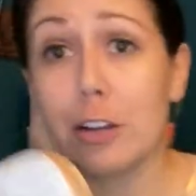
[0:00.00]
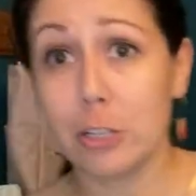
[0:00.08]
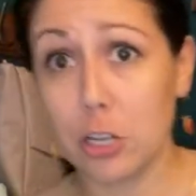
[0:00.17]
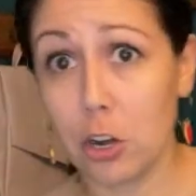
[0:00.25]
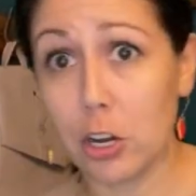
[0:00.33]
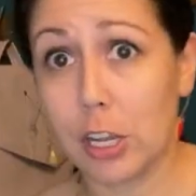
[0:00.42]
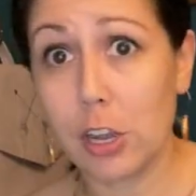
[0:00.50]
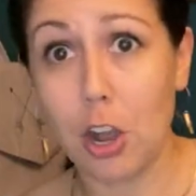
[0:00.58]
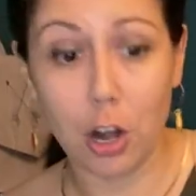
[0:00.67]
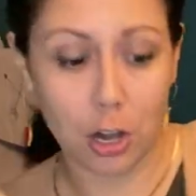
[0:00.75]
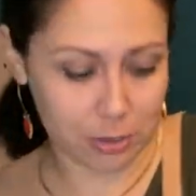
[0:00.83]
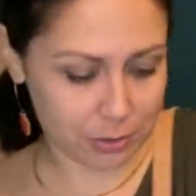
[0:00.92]
your Target
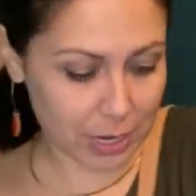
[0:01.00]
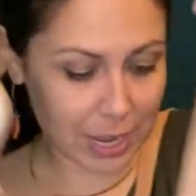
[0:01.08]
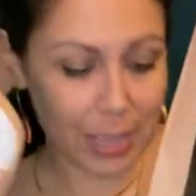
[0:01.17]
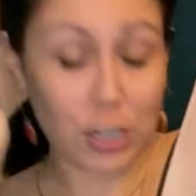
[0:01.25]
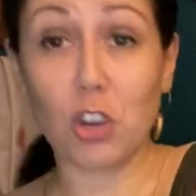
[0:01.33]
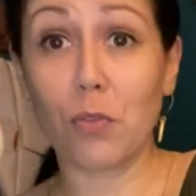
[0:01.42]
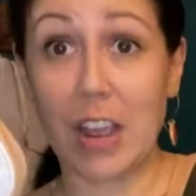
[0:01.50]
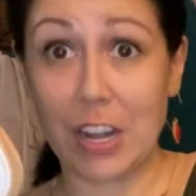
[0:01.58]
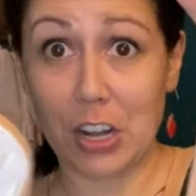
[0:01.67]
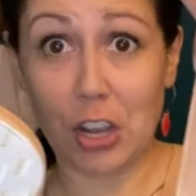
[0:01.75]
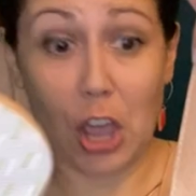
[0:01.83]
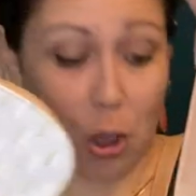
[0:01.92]
card, and you're
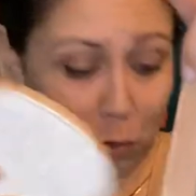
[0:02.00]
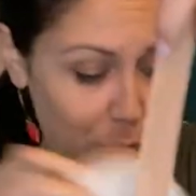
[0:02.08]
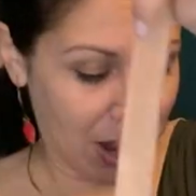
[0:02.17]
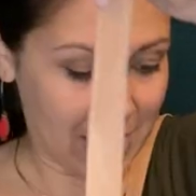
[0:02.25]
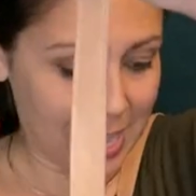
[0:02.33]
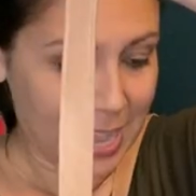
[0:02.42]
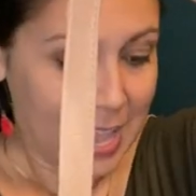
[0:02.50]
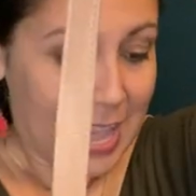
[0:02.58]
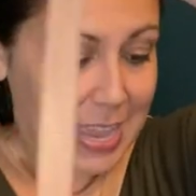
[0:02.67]
ready to go, right?